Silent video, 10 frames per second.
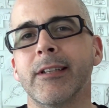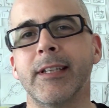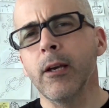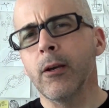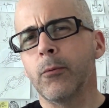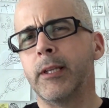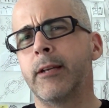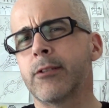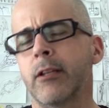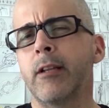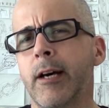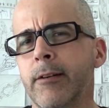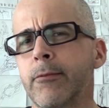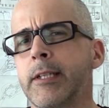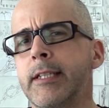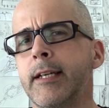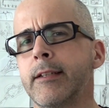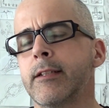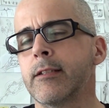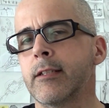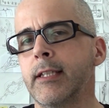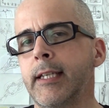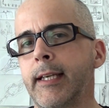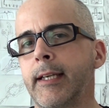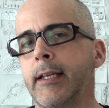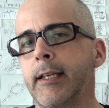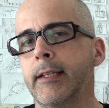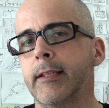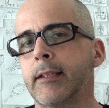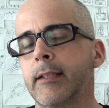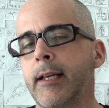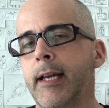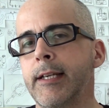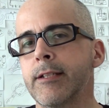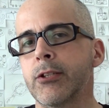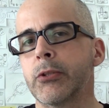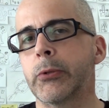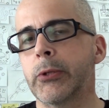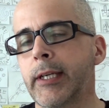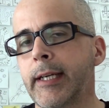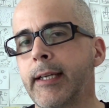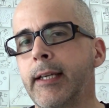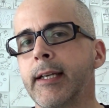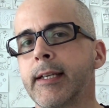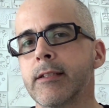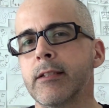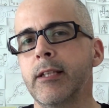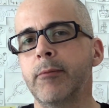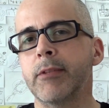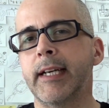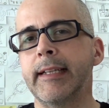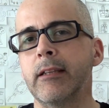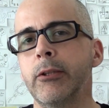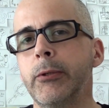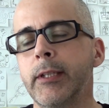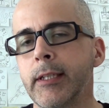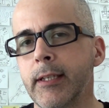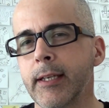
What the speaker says: Now, when there's a lot of redundancy in a story, it can seem diluted.